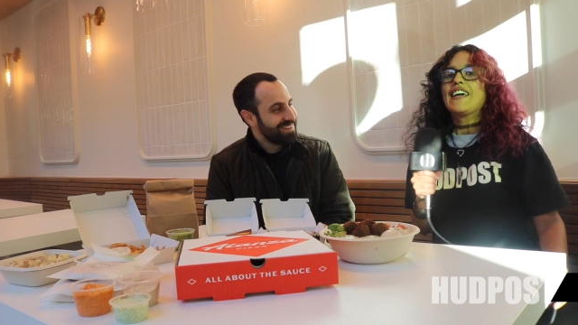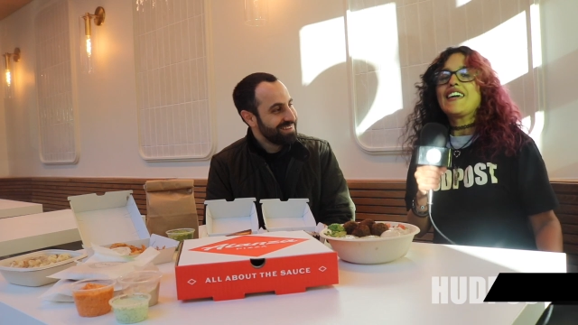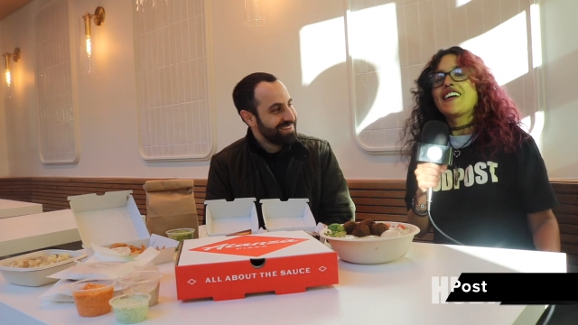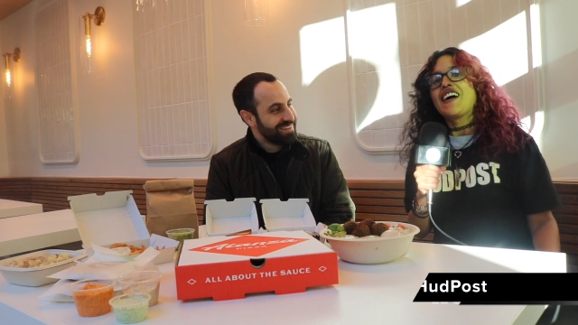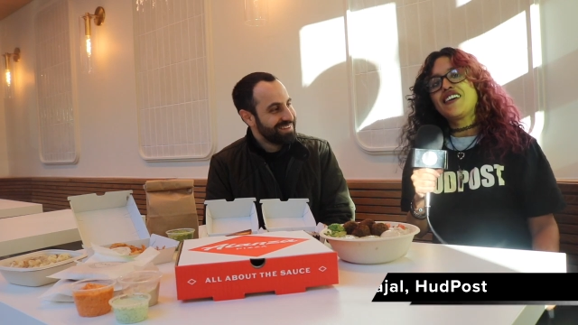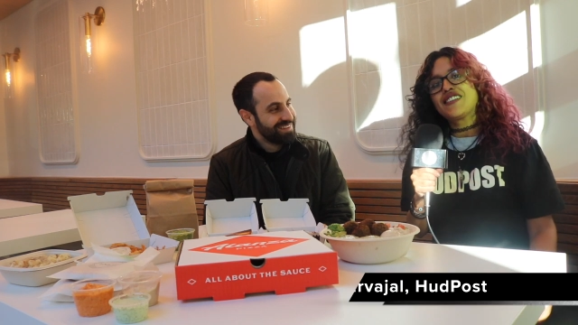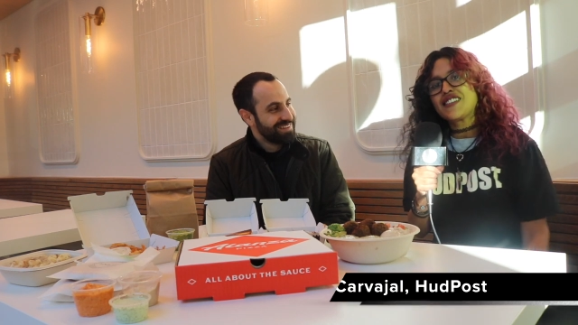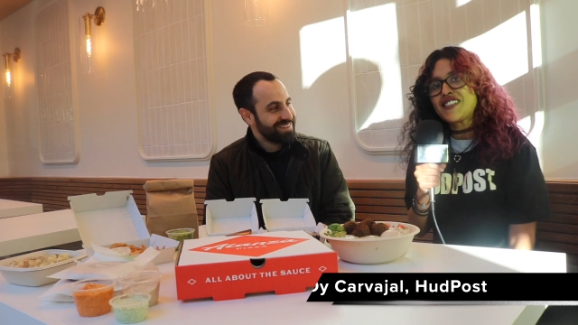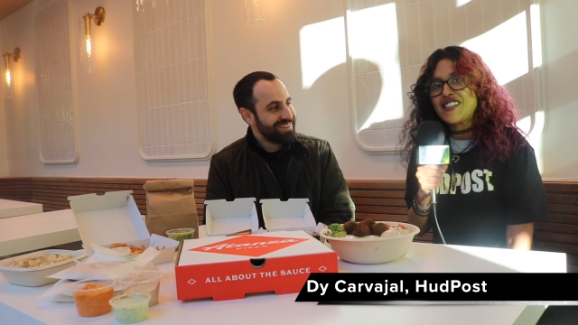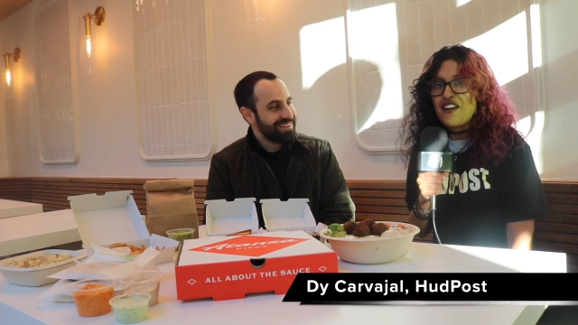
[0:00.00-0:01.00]
Speaker 1: Hey
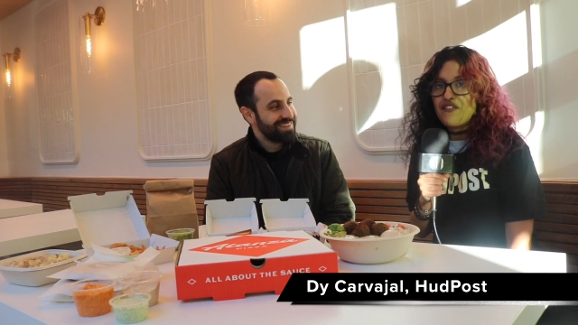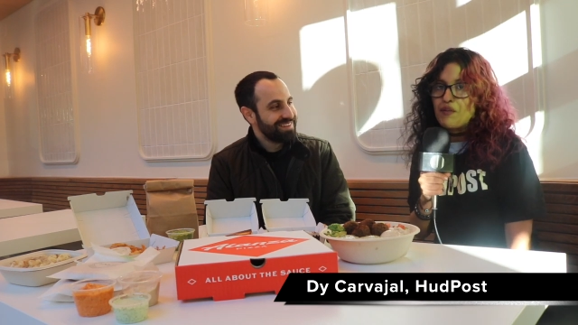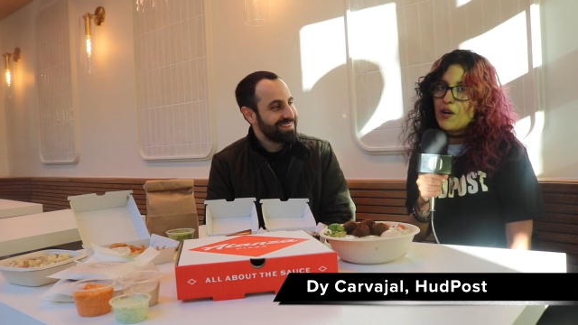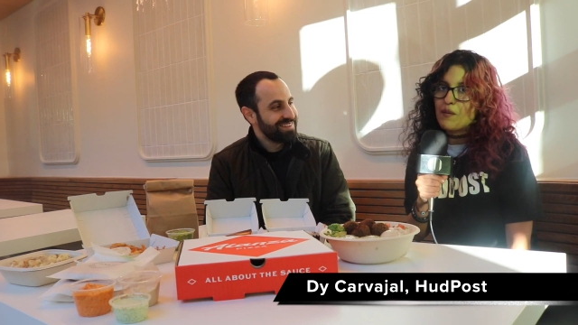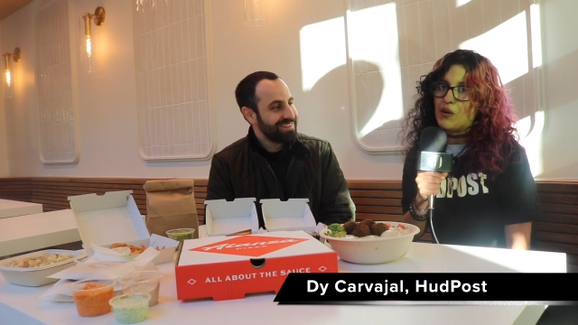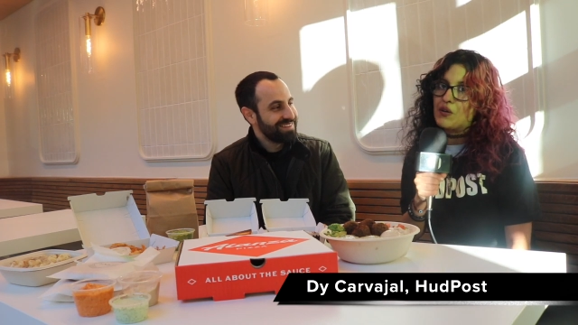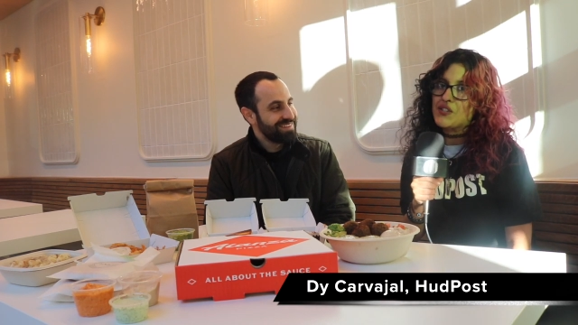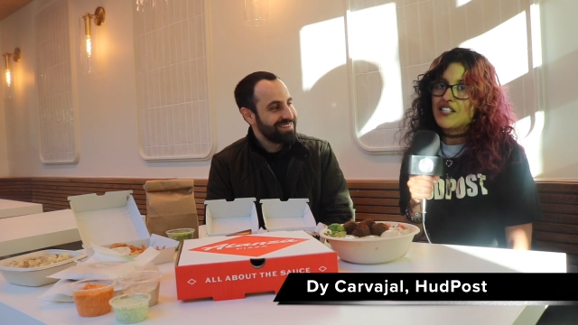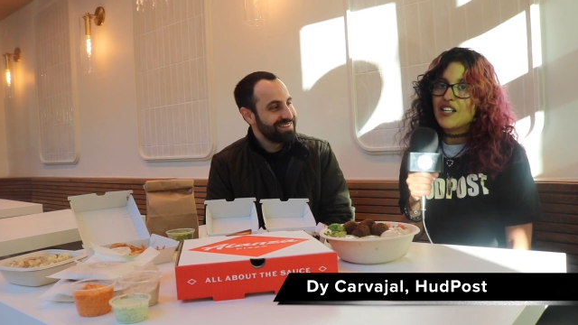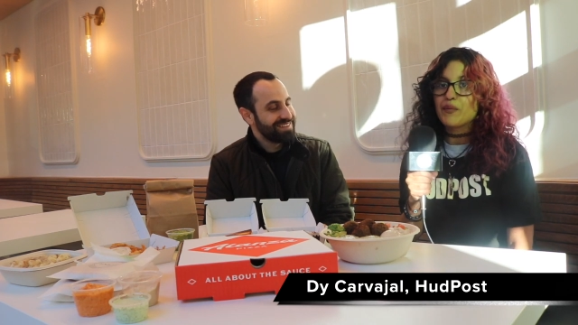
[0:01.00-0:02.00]
guys, it's Dy from
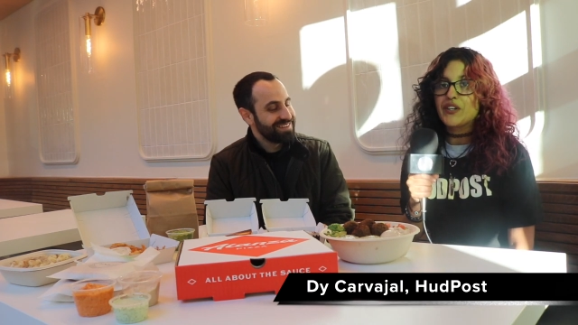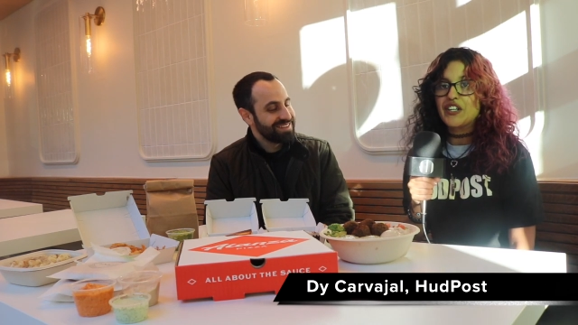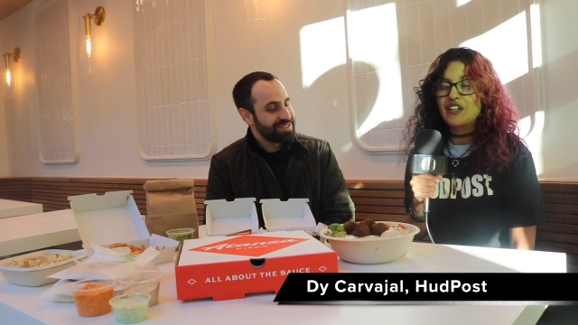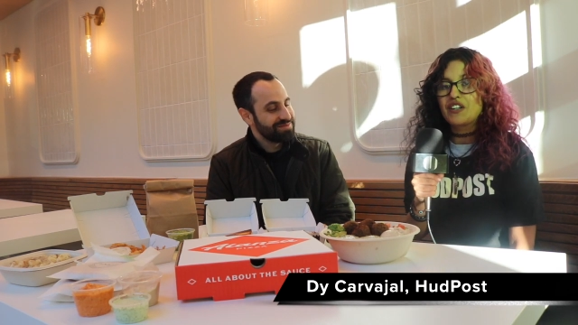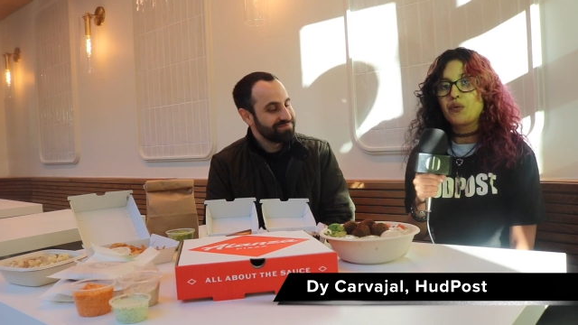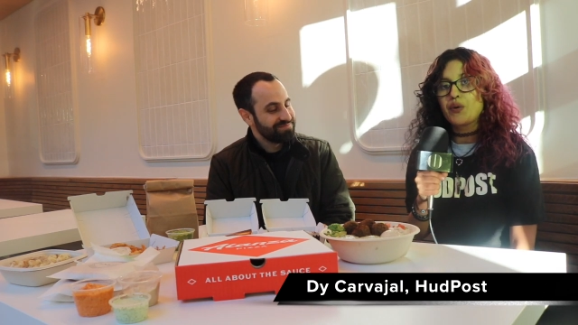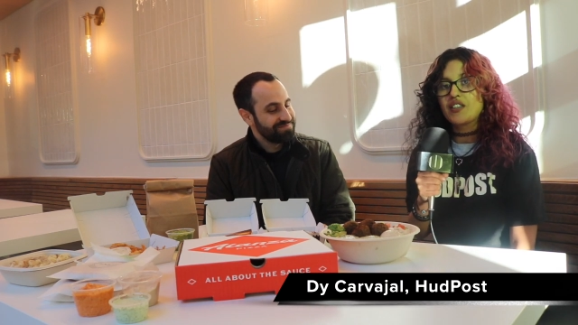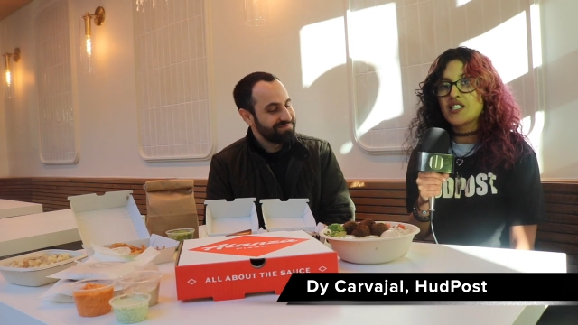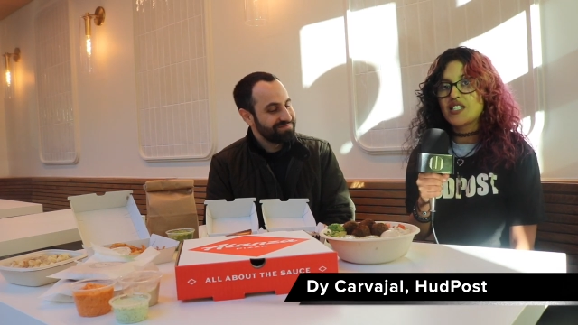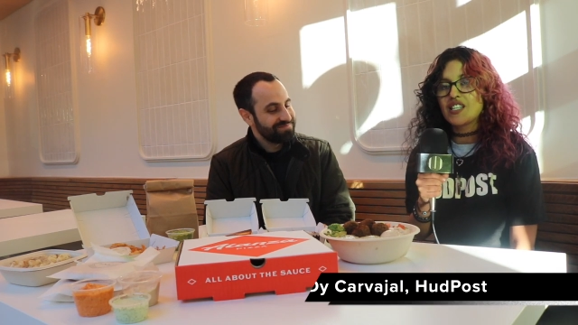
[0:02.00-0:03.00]
HudPost and I'm here
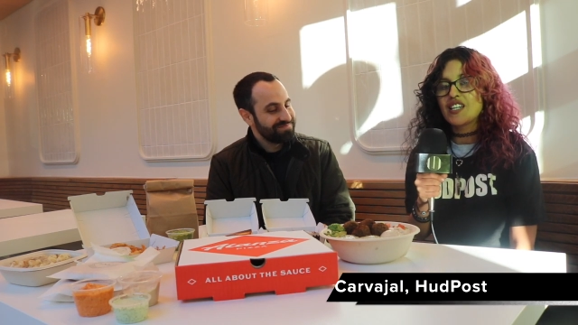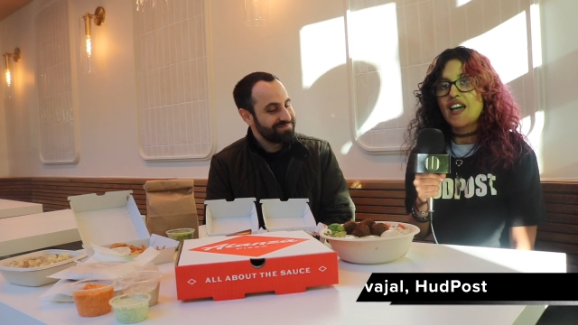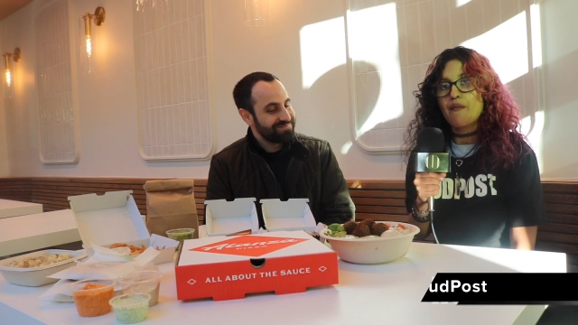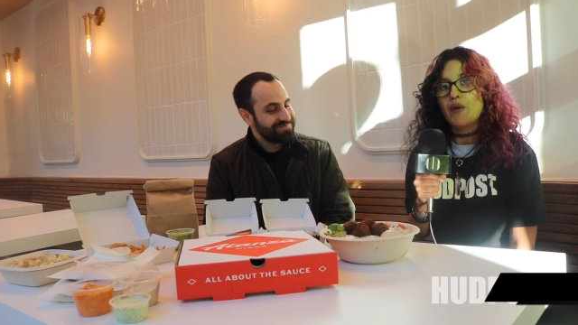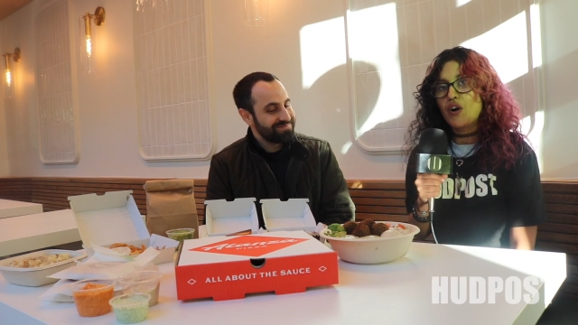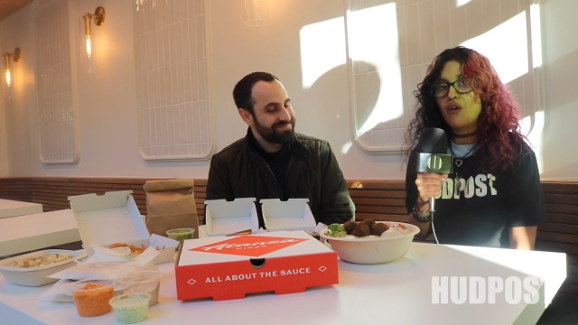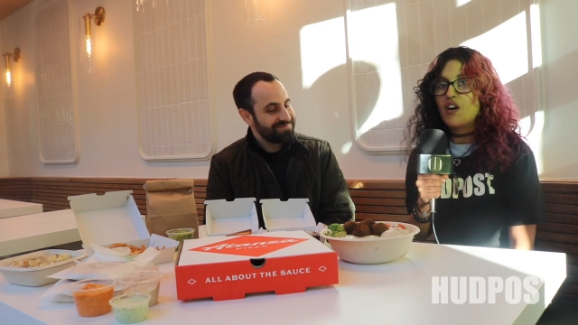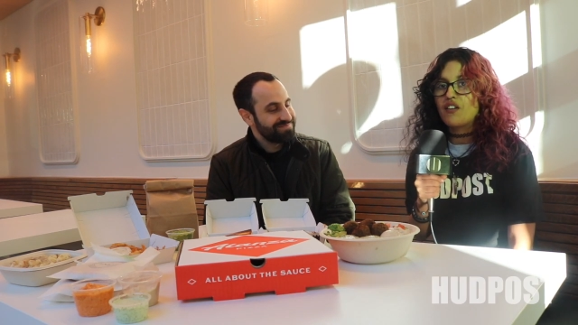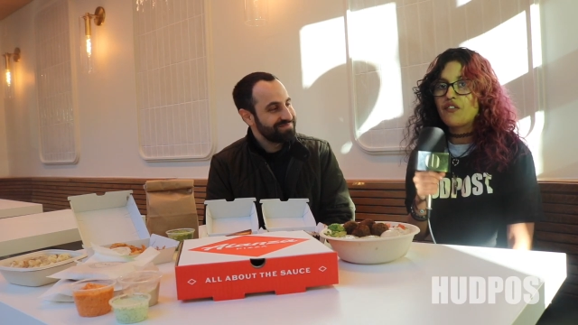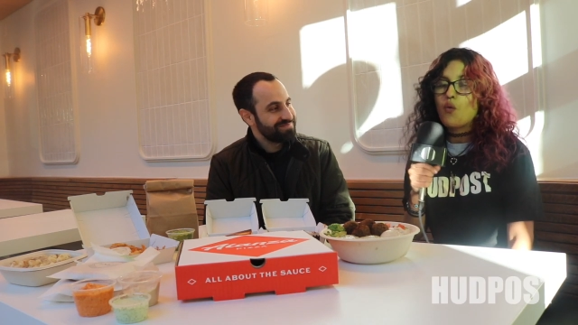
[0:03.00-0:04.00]
with the CMO of